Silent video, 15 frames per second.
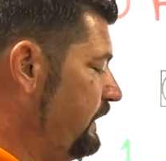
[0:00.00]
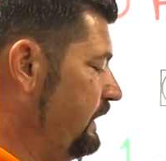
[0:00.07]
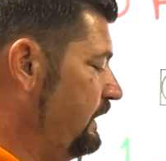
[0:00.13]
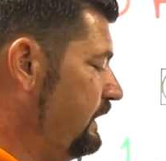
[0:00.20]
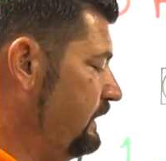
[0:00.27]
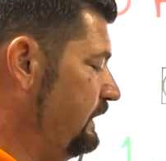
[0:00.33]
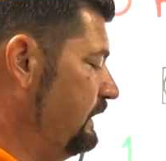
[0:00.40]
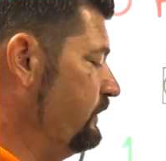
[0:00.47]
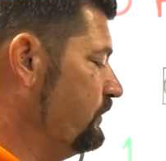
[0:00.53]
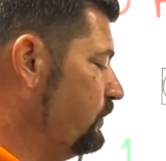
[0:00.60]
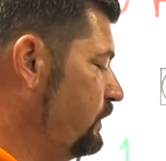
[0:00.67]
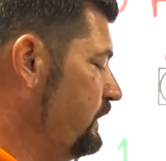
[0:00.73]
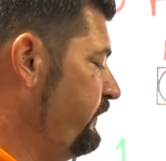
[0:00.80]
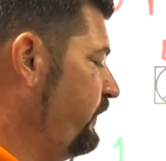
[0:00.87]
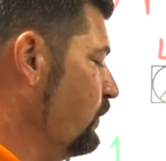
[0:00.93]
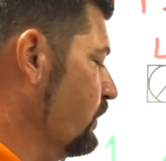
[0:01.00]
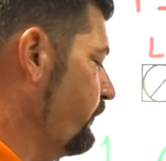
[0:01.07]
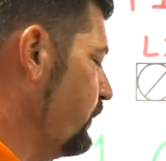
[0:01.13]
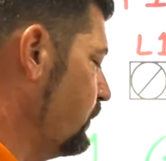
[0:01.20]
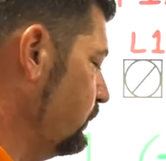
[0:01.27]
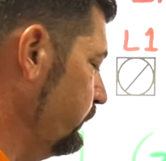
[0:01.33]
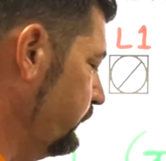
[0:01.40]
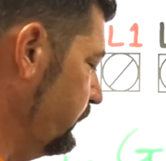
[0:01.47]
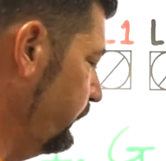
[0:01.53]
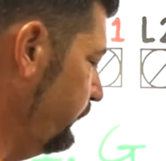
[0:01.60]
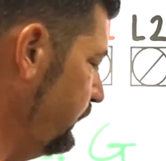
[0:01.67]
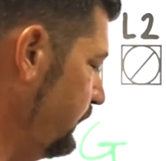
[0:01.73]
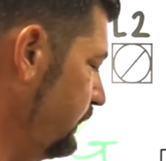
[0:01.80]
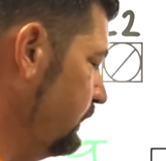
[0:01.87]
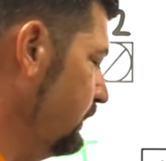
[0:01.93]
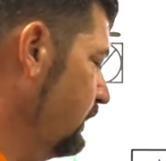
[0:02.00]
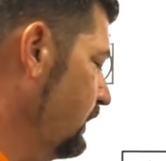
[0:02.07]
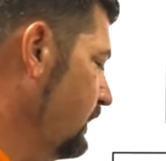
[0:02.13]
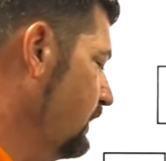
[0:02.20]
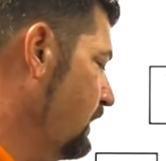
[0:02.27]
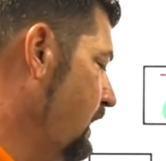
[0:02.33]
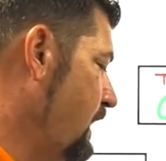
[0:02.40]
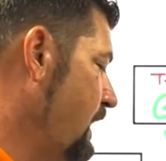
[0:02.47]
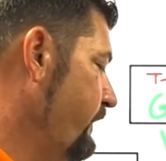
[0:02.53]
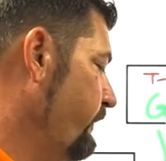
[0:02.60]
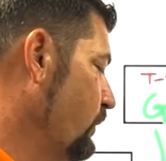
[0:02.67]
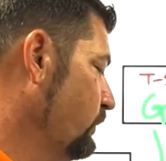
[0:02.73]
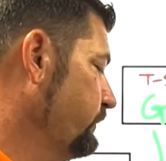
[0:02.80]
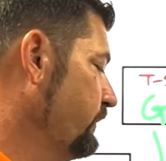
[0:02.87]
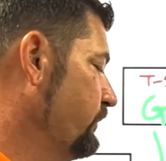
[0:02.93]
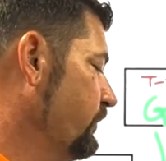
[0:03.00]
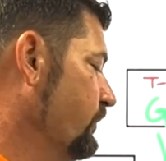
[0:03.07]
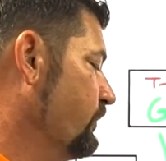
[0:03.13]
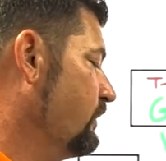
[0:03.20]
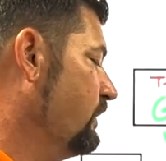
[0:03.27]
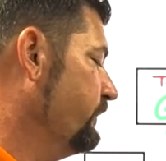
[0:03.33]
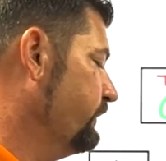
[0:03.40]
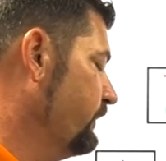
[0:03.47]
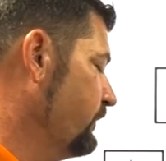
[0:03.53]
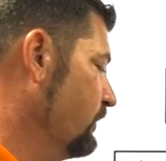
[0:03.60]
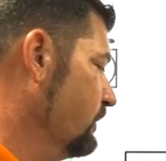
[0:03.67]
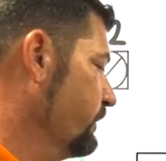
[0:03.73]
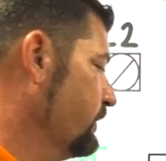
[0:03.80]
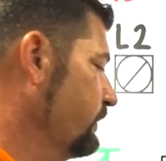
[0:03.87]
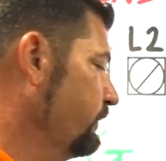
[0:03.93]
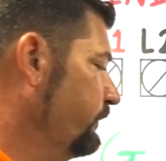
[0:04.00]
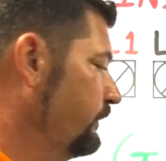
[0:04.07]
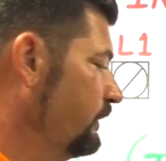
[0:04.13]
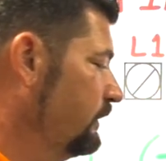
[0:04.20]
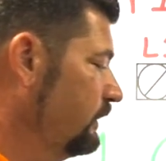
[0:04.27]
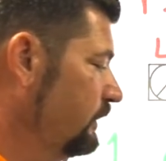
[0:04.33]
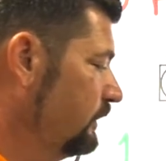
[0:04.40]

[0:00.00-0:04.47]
and it needs 24 volts to send high voltage across the terminals